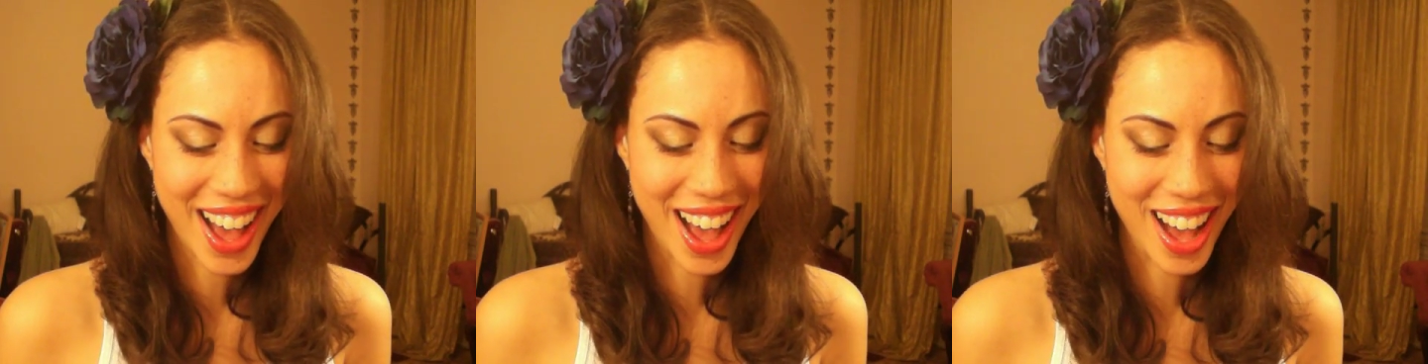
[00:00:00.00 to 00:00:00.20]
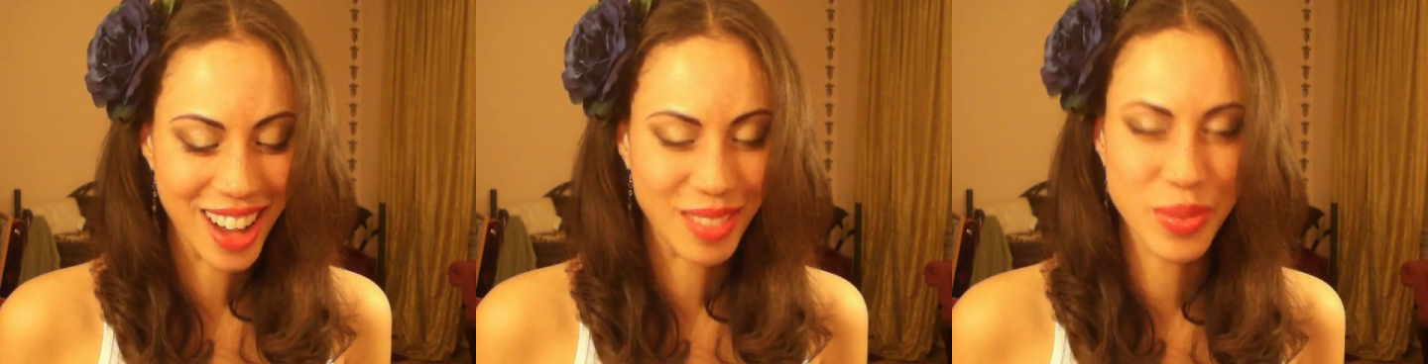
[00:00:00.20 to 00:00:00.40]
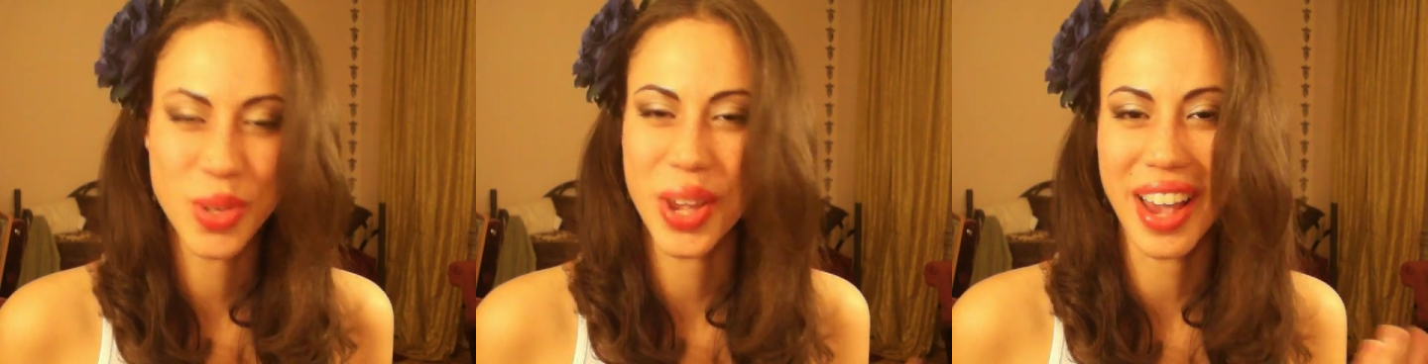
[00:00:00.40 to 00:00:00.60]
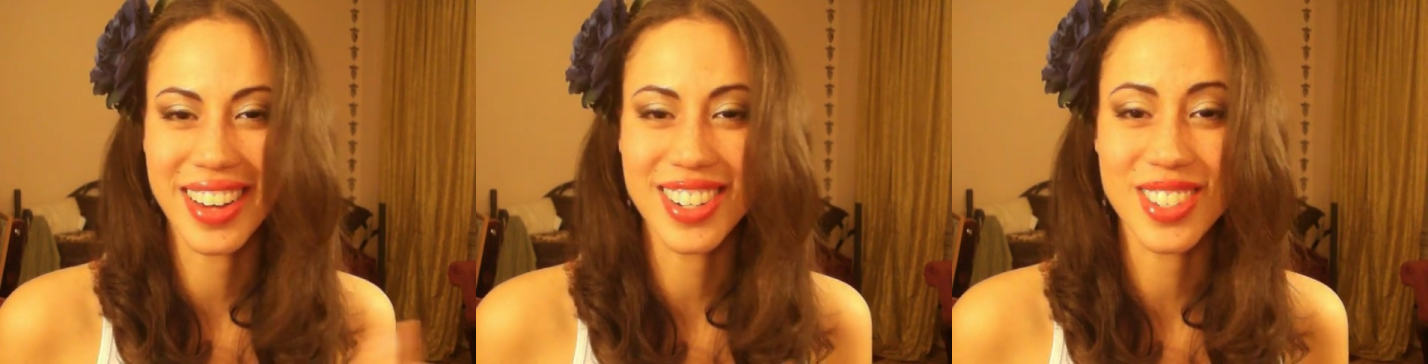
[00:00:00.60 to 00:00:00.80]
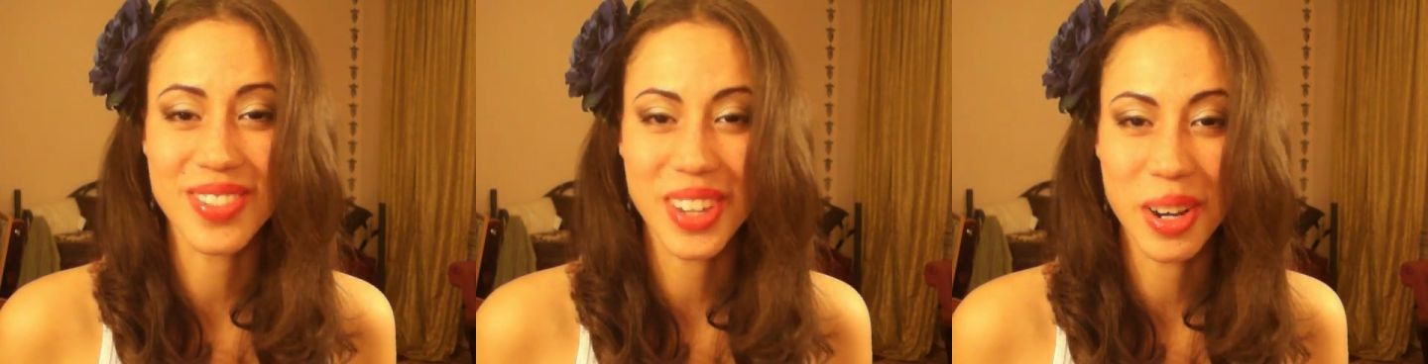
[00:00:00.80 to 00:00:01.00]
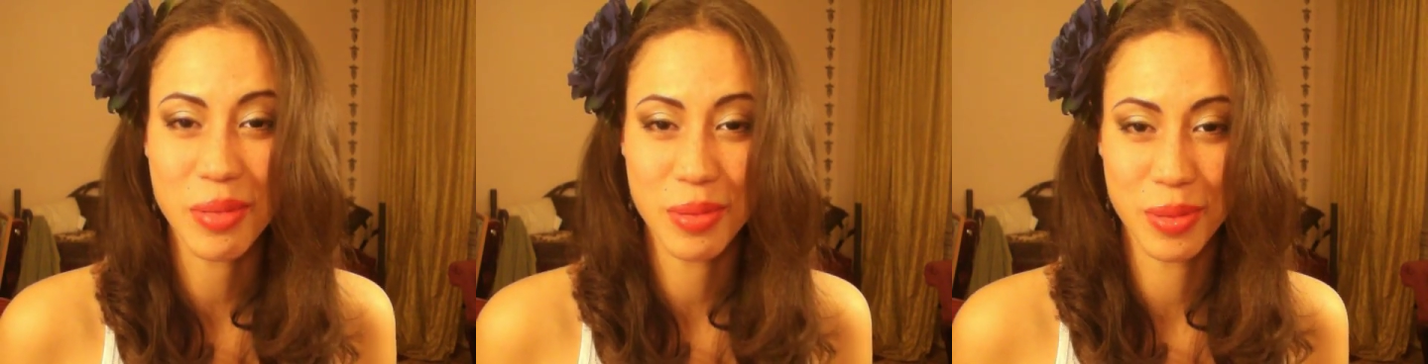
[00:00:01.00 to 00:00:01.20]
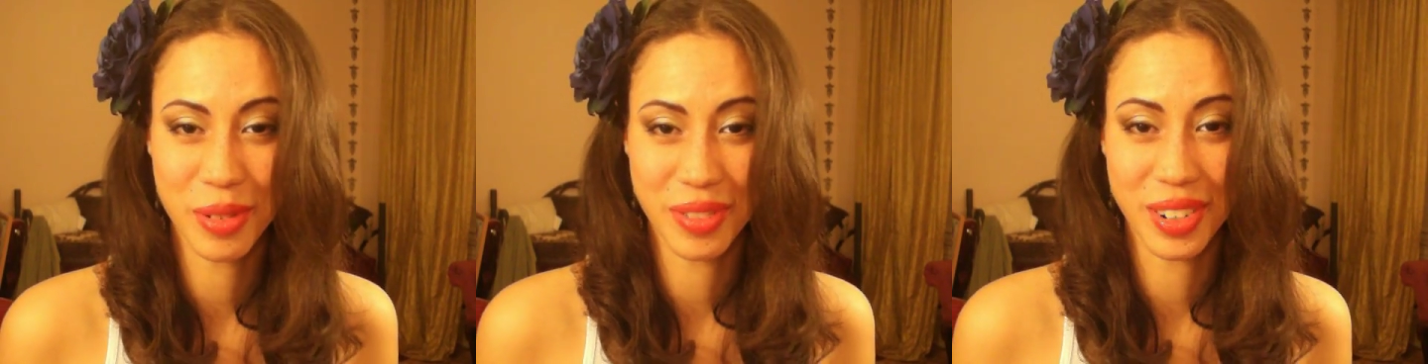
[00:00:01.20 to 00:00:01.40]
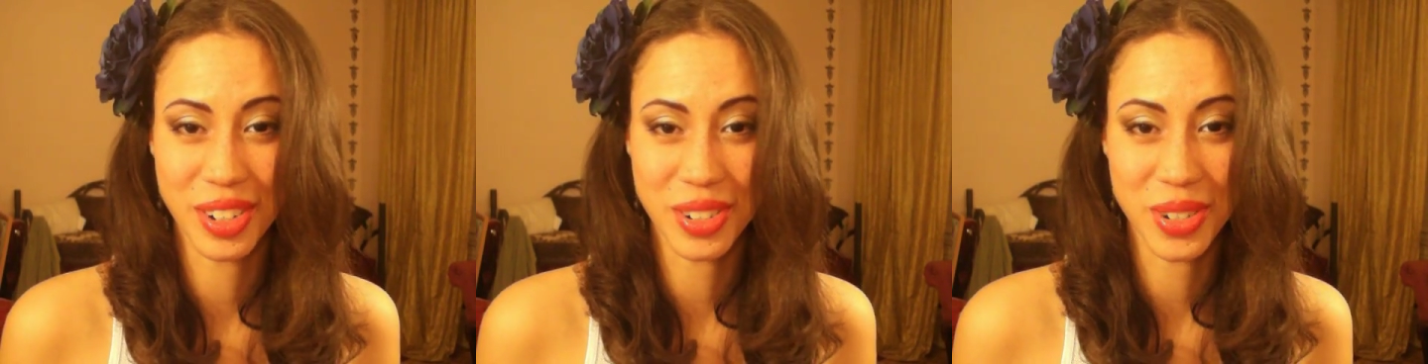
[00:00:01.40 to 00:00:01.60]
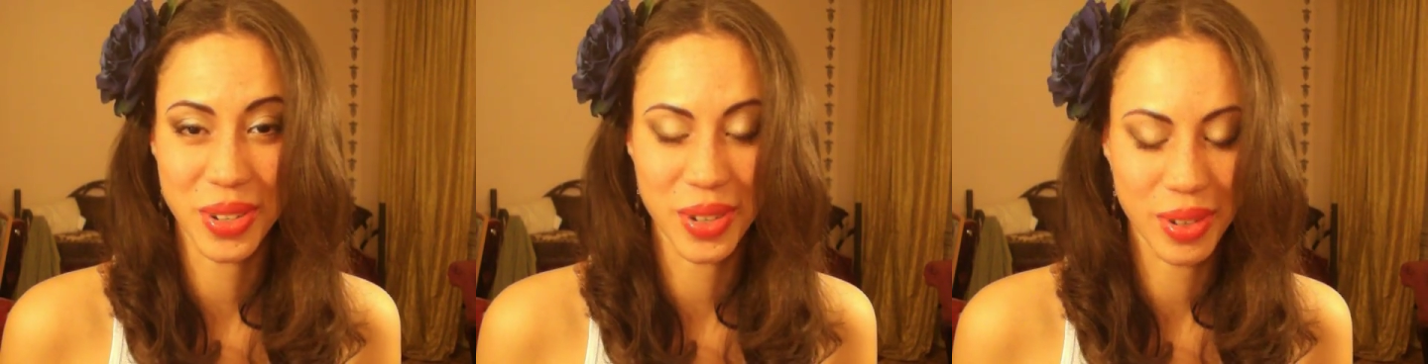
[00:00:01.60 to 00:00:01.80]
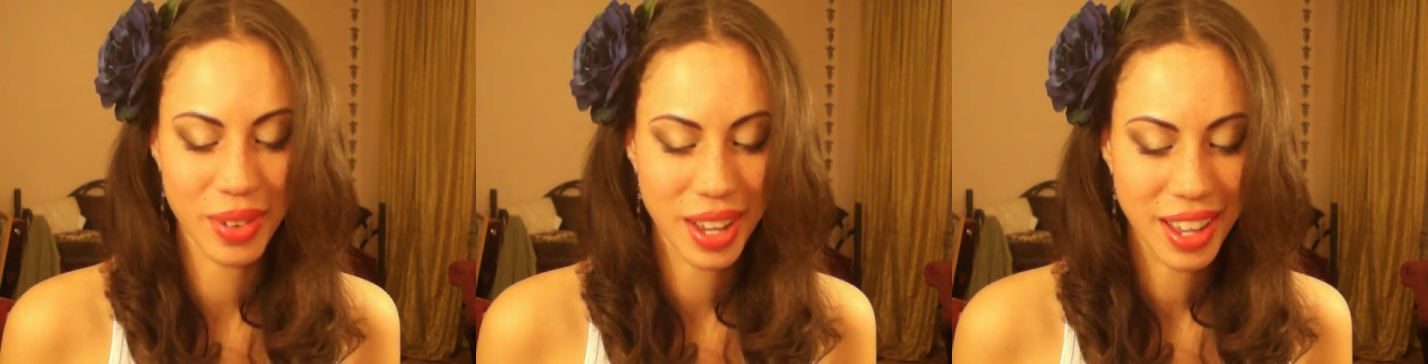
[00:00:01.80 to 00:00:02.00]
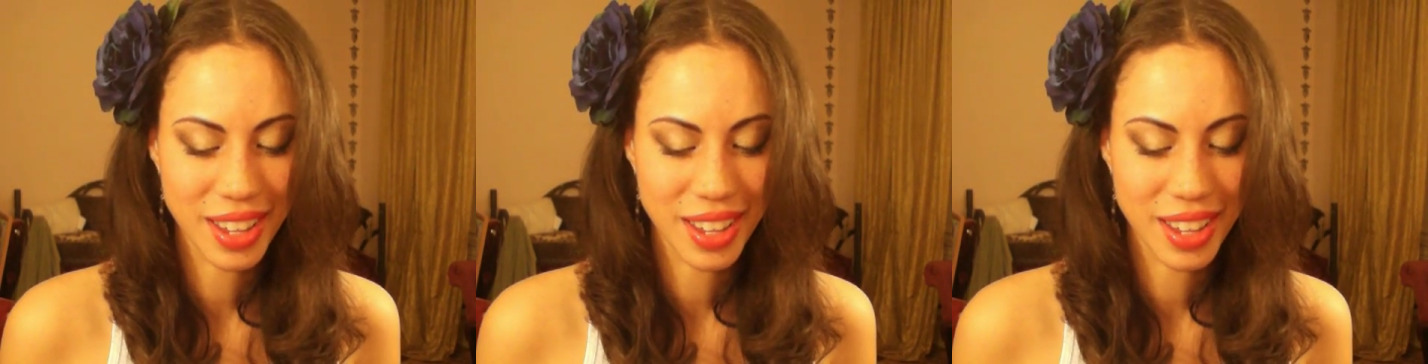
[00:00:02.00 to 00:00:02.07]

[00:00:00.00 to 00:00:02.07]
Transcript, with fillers: um, so yeah, I just figured it'd be more fun to show you.